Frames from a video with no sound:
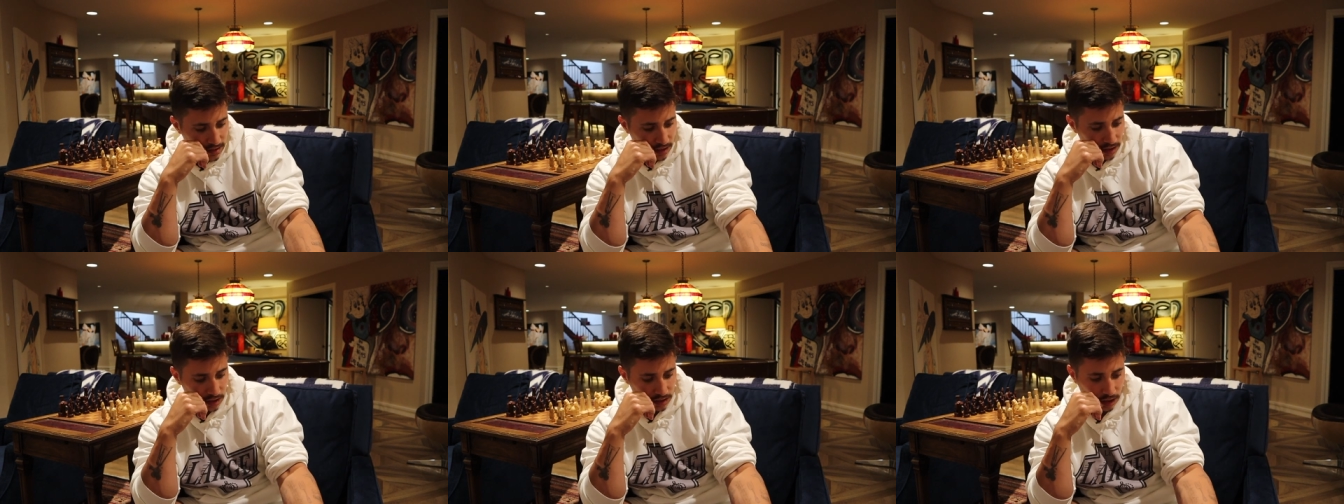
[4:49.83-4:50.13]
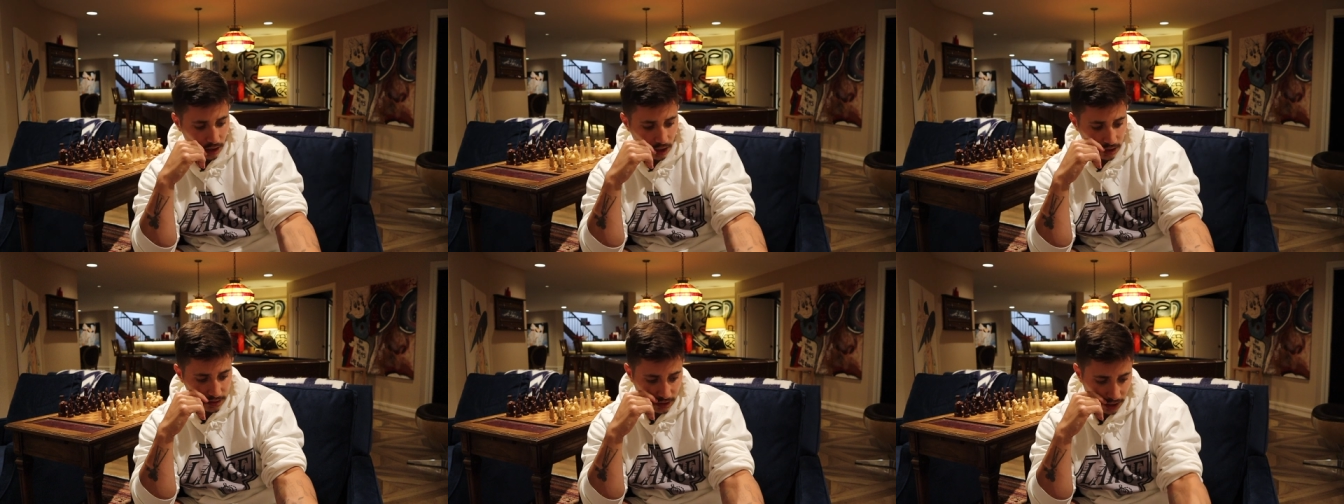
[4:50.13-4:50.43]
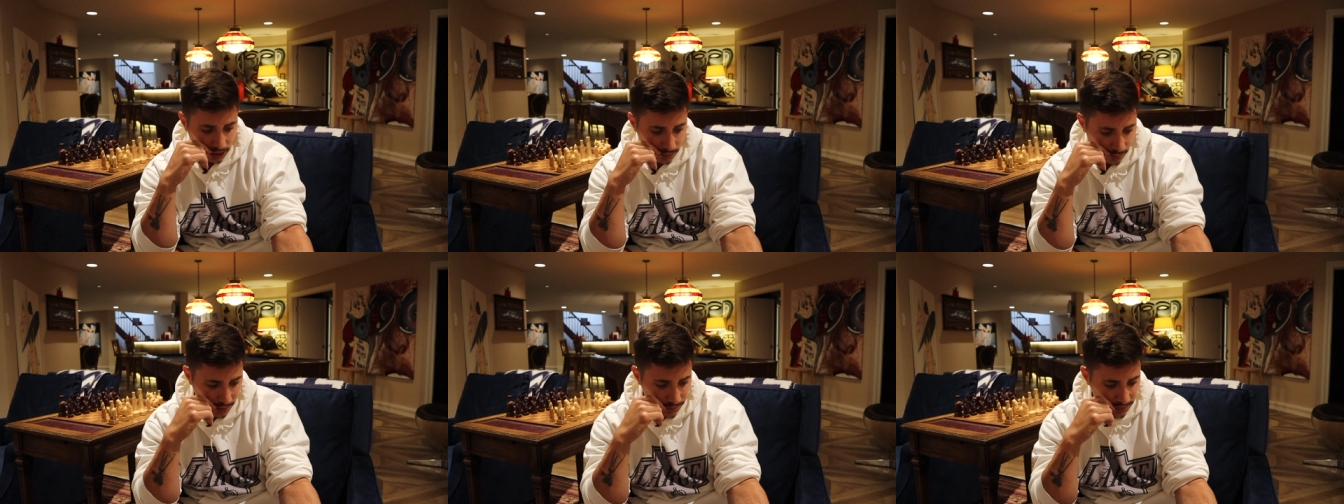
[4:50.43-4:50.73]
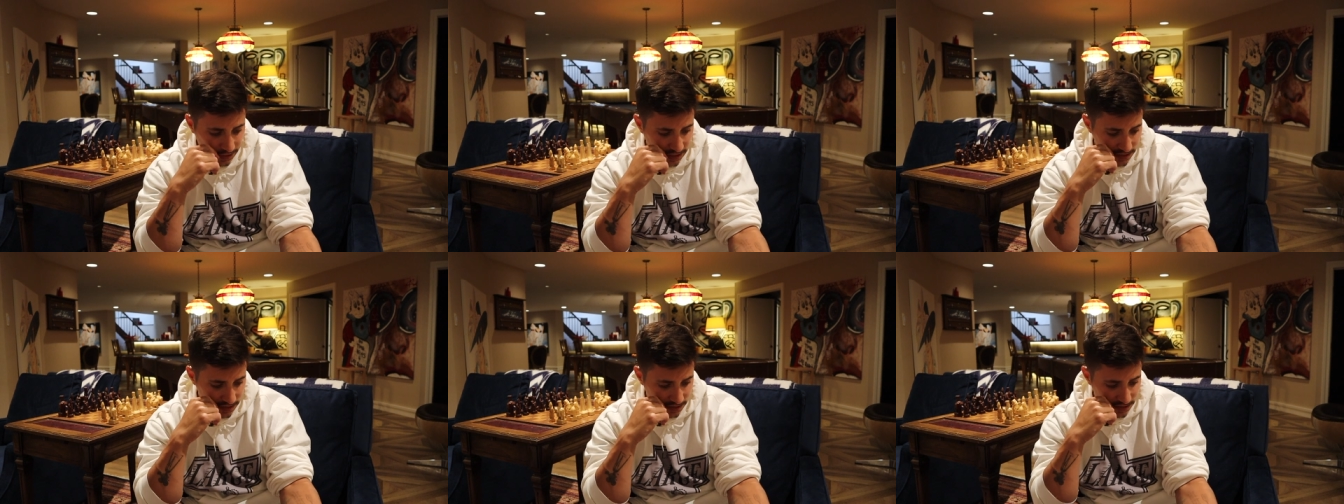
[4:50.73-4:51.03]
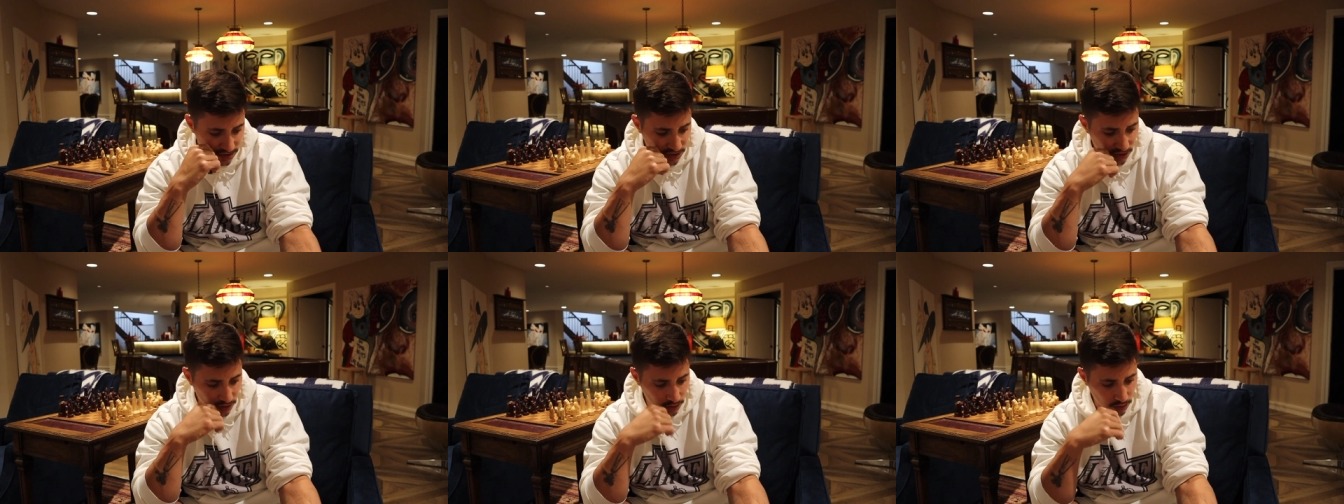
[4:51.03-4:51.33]
done a lot, ton of my
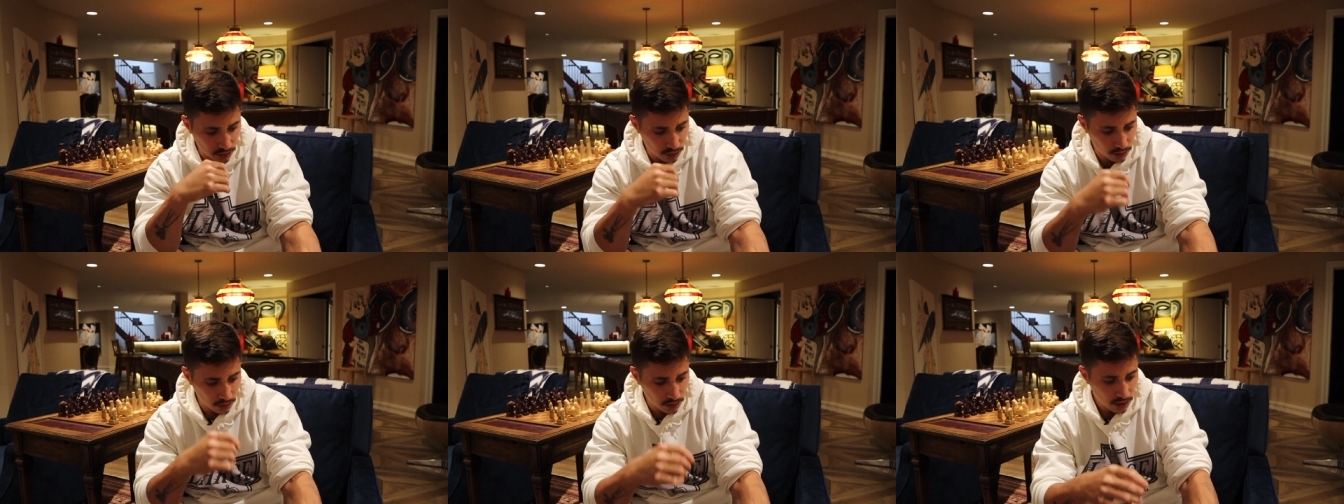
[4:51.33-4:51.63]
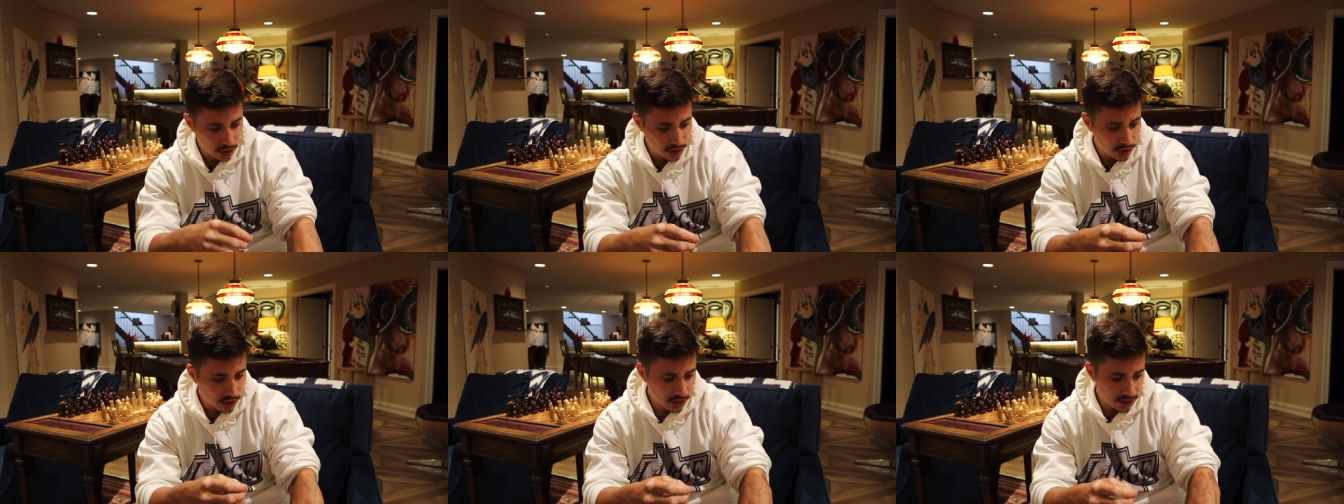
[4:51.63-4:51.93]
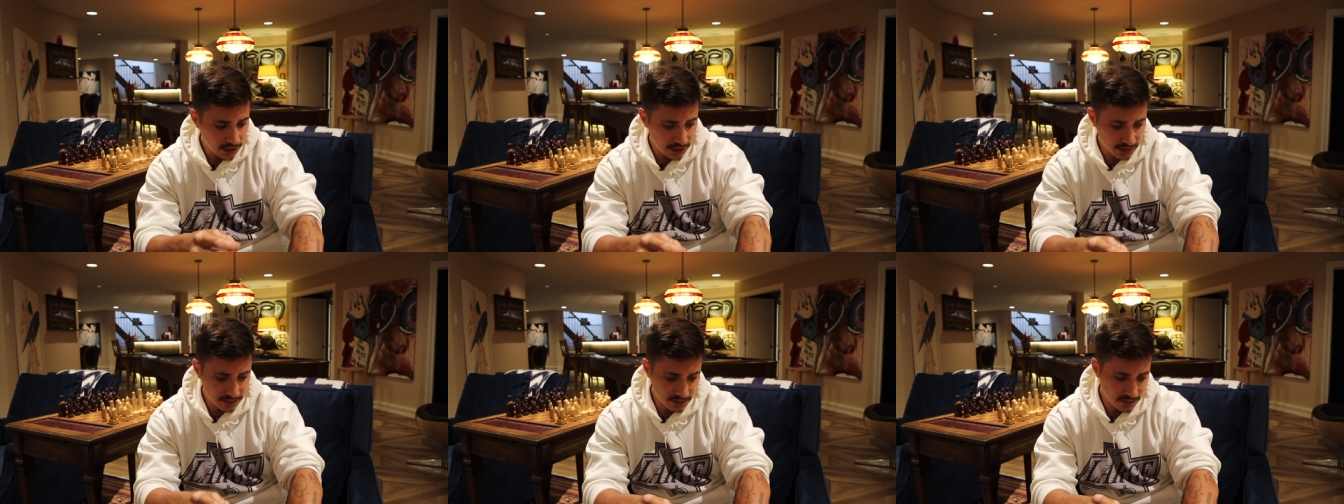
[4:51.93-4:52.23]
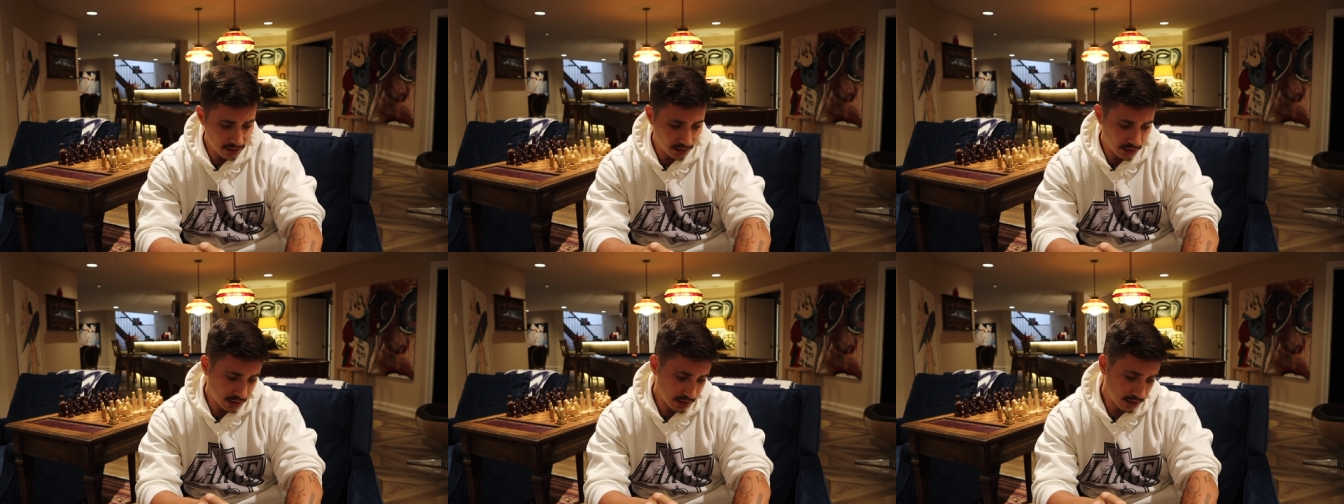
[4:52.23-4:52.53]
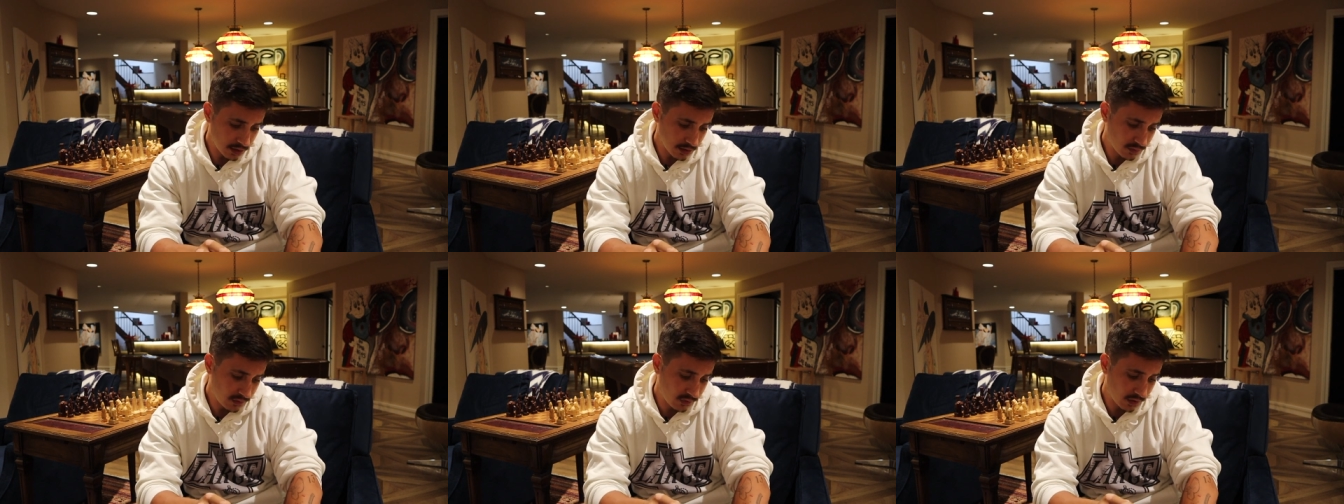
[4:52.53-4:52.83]
pieces too. He's
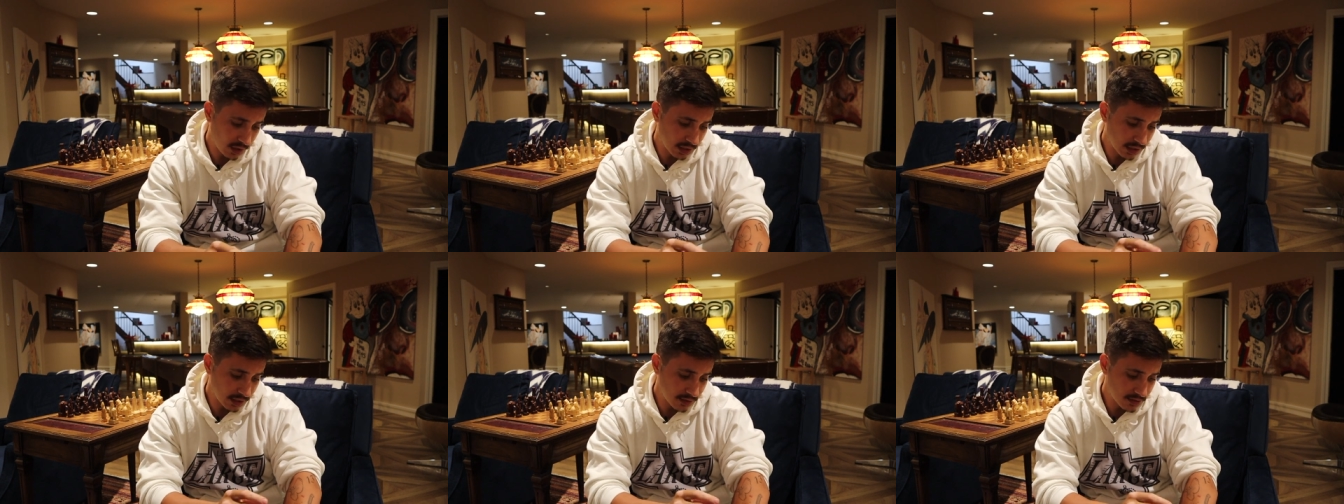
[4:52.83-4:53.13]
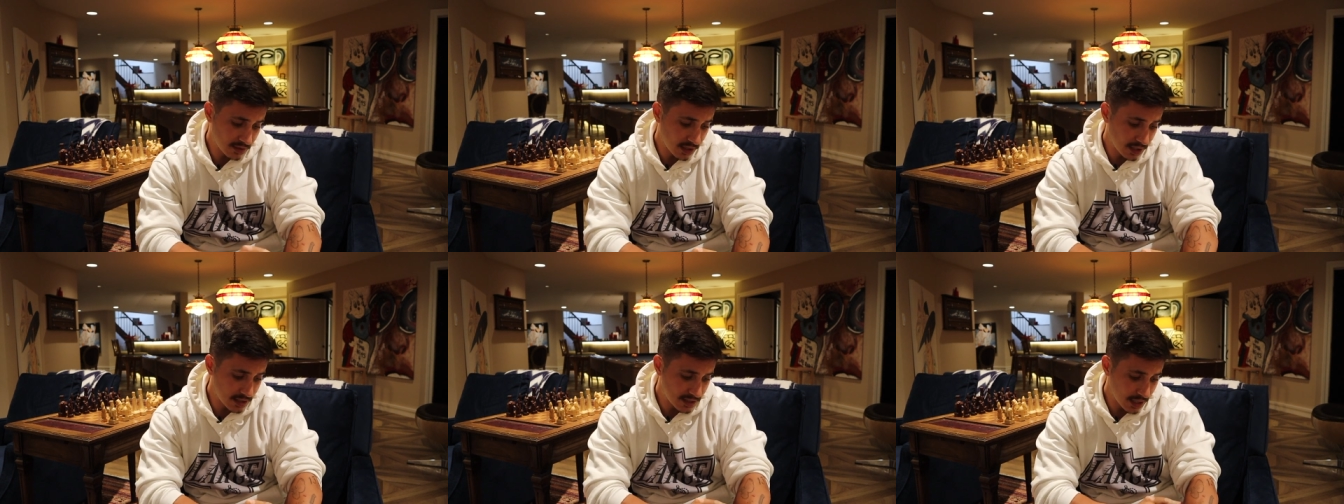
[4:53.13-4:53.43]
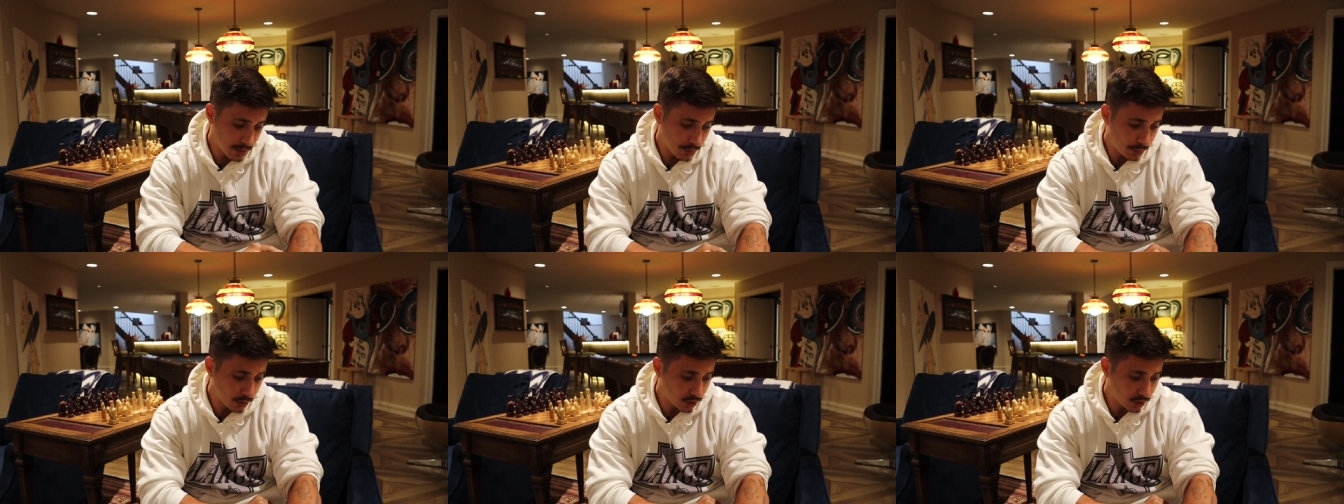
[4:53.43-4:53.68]
done the fucking Sunset